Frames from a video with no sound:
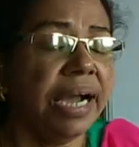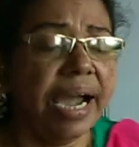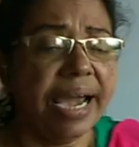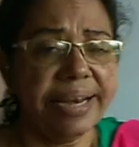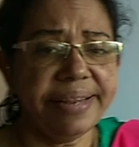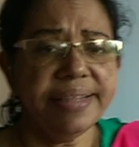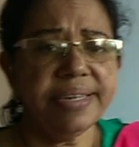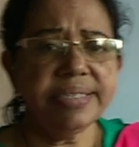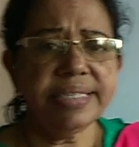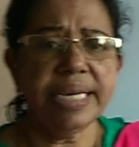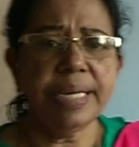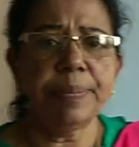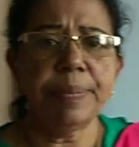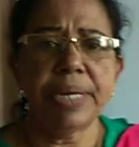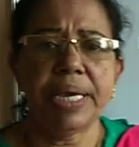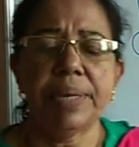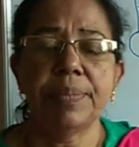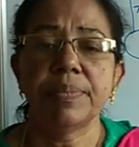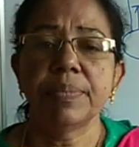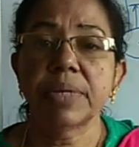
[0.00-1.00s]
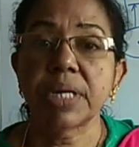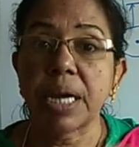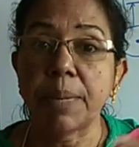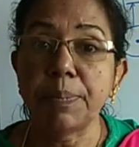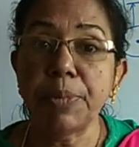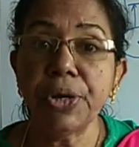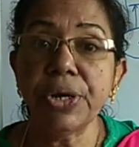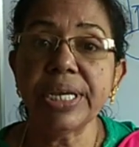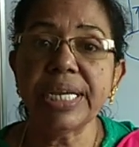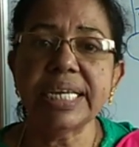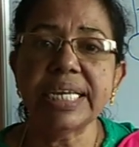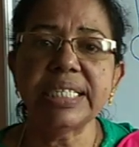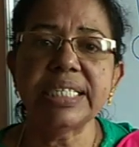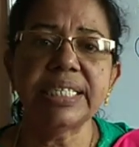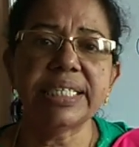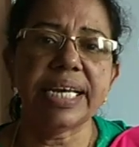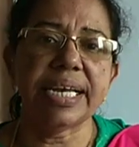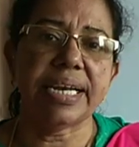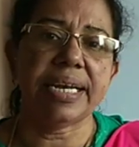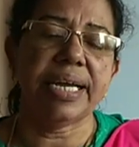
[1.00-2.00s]
At the same time
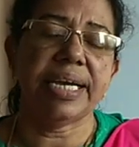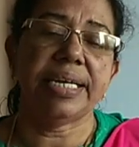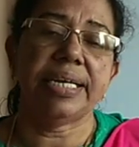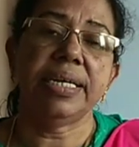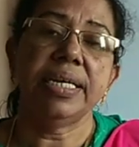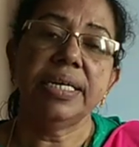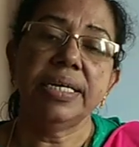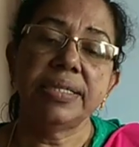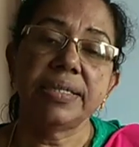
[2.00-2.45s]
communication satellite,